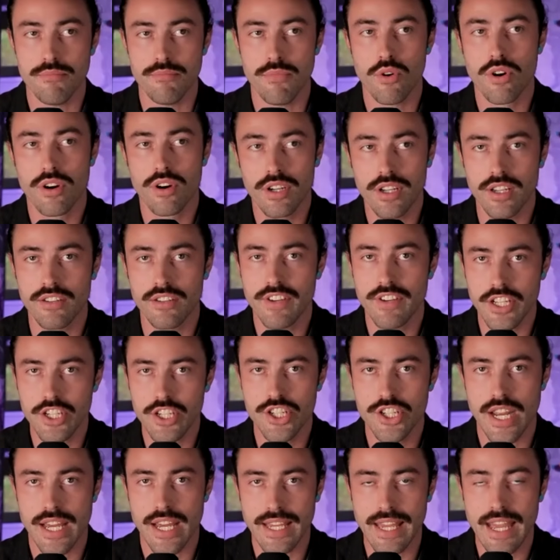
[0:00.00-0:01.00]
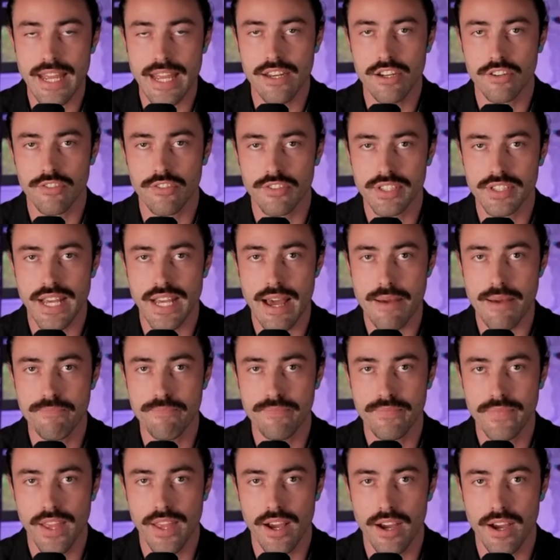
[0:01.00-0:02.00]
more conviction I gained over
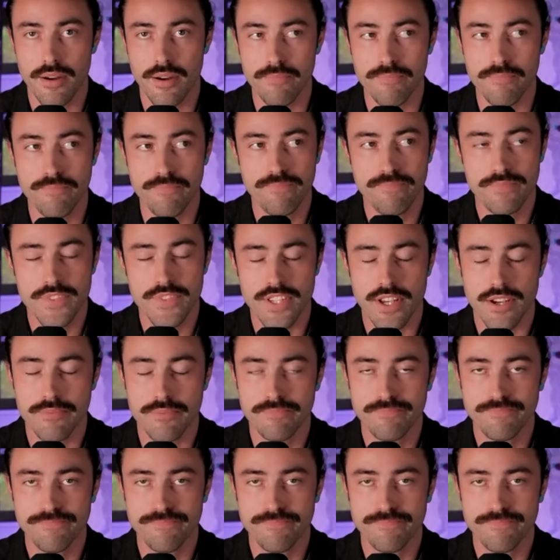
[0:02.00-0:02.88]
time. Um, so,